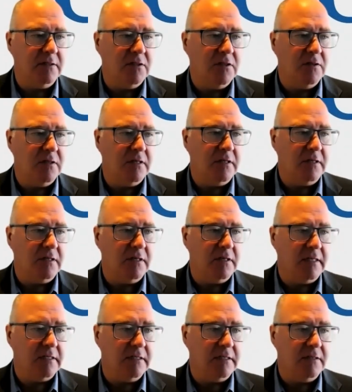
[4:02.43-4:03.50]
to
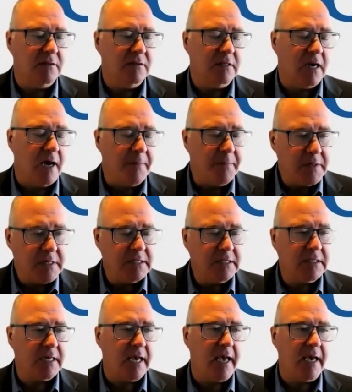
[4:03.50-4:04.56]
the to the
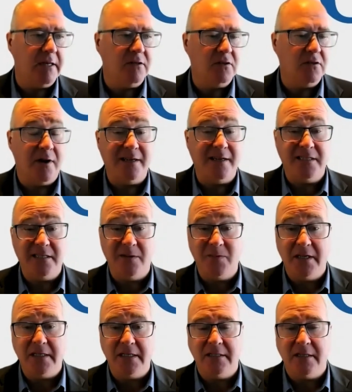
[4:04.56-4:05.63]
companies and to try to
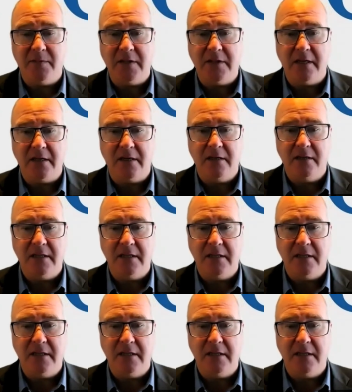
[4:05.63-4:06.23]
stimulate some of the